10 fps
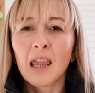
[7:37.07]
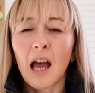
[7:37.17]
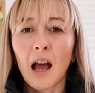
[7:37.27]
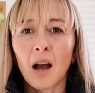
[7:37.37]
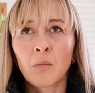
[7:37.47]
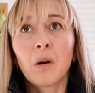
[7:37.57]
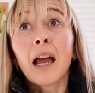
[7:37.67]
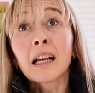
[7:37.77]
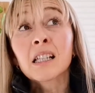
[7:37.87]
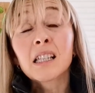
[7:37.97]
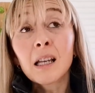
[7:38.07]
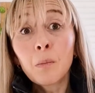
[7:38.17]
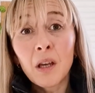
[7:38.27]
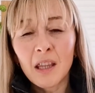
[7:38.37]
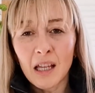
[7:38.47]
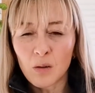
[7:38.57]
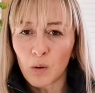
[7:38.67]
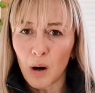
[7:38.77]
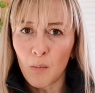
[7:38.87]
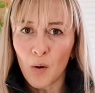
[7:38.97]
that that's
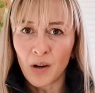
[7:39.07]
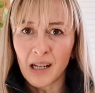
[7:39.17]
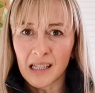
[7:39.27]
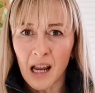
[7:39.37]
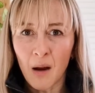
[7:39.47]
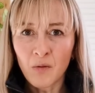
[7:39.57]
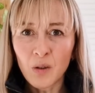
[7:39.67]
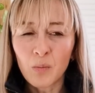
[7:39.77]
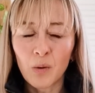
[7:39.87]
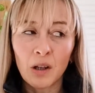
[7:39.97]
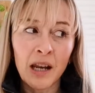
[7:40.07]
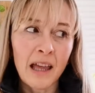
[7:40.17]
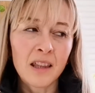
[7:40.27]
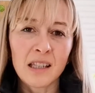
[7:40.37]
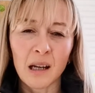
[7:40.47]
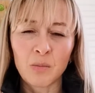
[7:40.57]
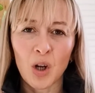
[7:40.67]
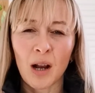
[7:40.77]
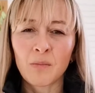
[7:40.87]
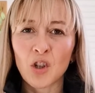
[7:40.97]
where our body is comfortable, and at the same
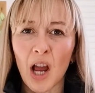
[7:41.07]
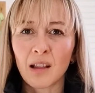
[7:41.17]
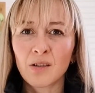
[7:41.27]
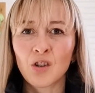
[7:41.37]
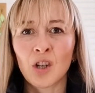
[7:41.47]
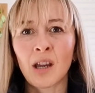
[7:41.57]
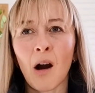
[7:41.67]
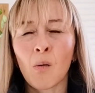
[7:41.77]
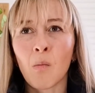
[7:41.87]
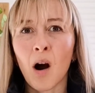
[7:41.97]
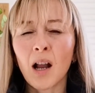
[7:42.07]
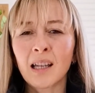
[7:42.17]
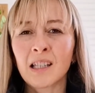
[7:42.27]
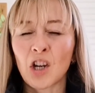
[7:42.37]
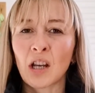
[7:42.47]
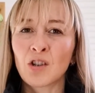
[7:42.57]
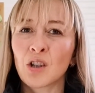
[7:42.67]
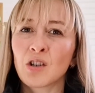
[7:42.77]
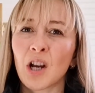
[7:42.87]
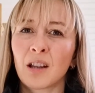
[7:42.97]
time challenging our mind,
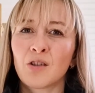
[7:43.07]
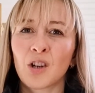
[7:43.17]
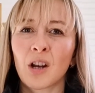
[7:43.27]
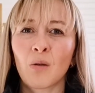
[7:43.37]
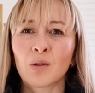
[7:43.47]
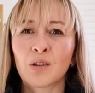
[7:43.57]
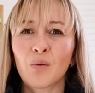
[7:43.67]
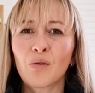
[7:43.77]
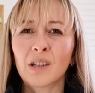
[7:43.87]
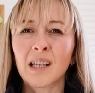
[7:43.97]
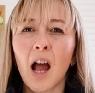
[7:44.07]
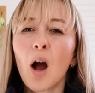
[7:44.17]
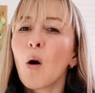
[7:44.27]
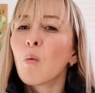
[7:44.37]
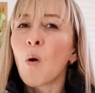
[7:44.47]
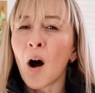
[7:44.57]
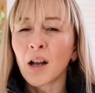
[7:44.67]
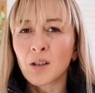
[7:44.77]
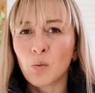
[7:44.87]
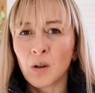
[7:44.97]
challenging our stories.
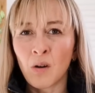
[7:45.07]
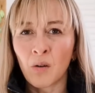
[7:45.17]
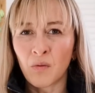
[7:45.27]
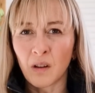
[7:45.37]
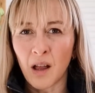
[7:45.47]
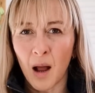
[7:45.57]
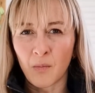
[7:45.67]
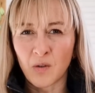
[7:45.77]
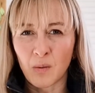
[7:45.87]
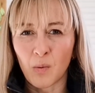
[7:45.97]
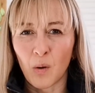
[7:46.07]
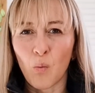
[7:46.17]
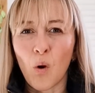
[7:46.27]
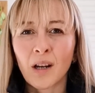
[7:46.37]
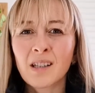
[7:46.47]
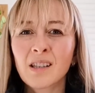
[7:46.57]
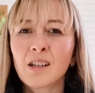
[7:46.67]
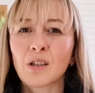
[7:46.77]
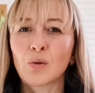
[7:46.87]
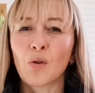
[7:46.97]
Why do we not feel comfortable? What is the
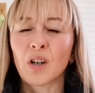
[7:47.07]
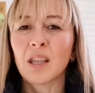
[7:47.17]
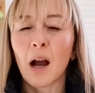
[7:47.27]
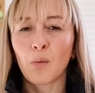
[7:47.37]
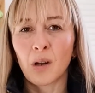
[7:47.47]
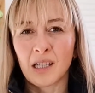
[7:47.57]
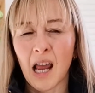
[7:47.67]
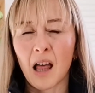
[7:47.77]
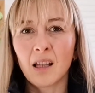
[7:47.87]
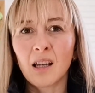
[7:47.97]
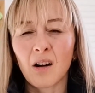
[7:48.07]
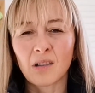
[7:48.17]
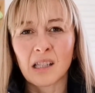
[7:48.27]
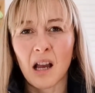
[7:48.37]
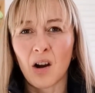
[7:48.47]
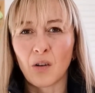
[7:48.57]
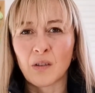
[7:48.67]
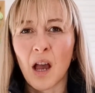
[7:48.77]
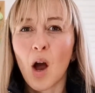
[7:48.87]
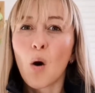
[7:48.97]
story that we're telling
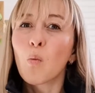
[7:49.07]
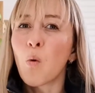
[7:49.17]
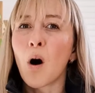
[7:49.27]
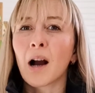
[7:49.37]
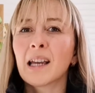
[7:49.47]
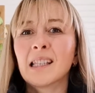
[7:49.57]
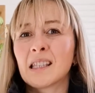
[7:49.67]
ourselves? Why